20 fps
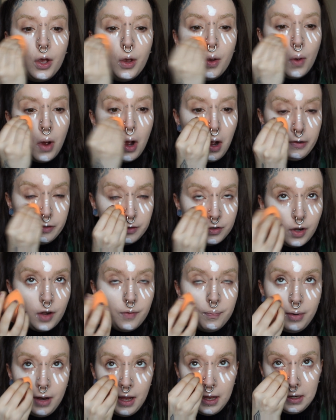after
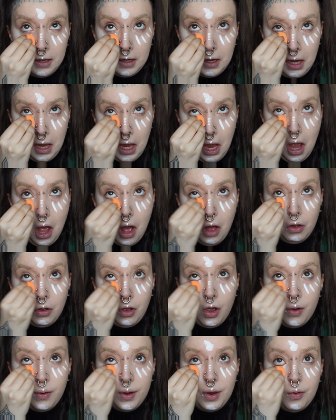I've blended it, I'll
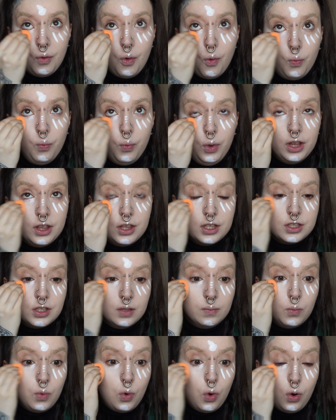go in with
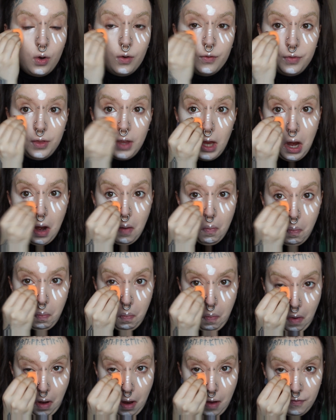some more of the
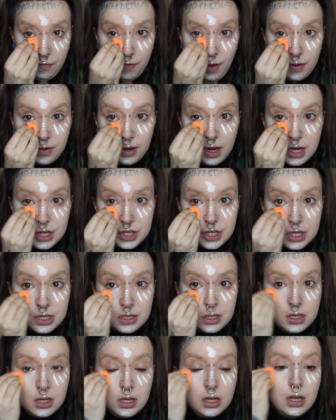
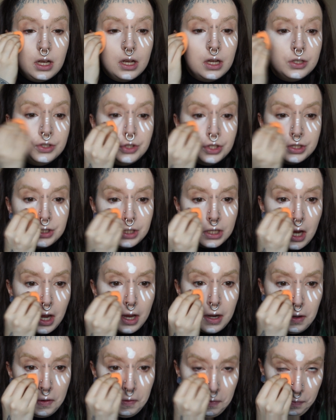foundation just to
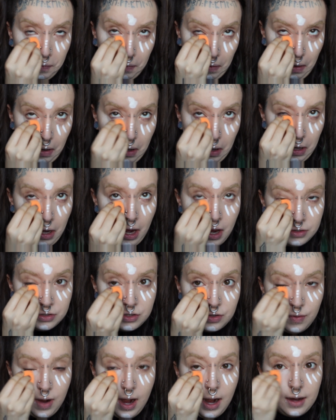kind of
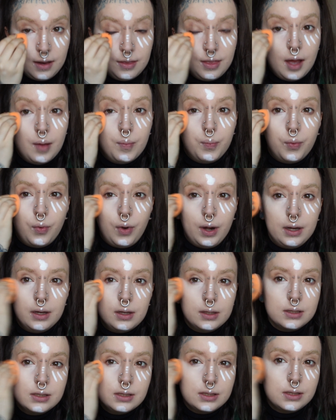counteract that
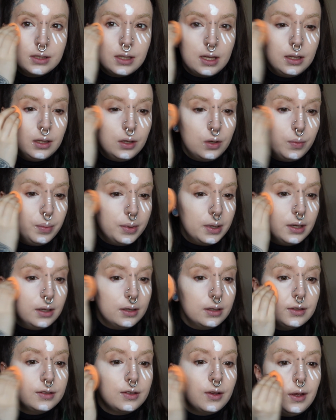brightness a little
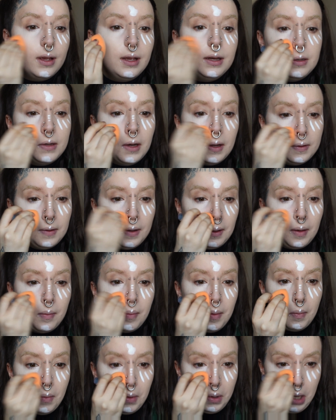bit, so it does look a
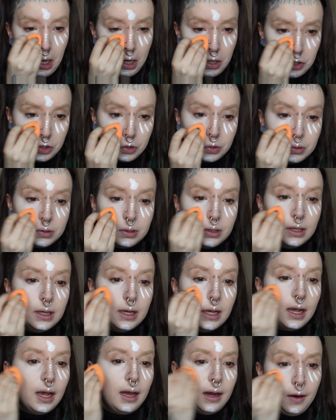bit more natural.
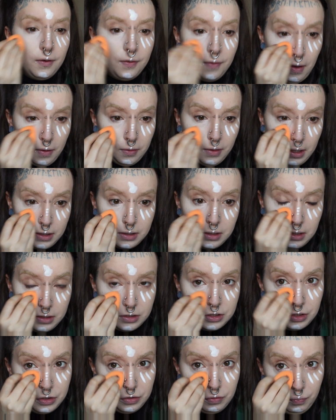And I found that
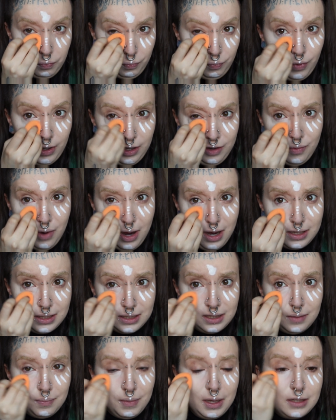this just really
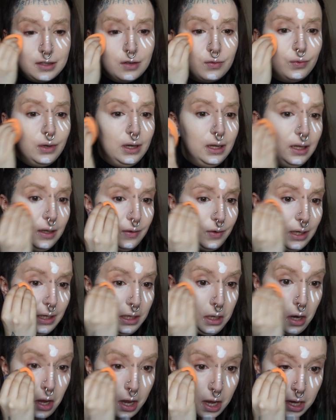works and it makes it really,
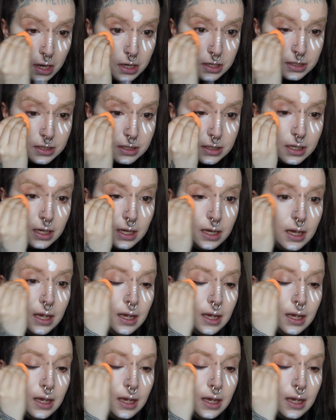really nice